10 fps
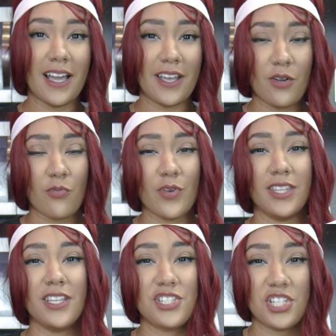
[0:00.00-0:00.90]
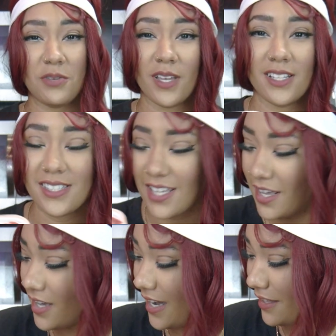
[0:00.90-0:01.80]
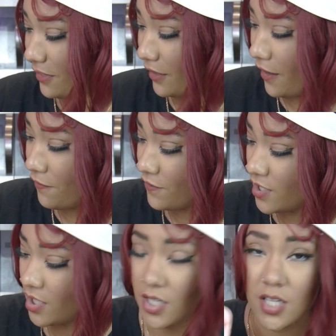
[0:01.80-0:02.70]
got a really cheap cut of steak. I left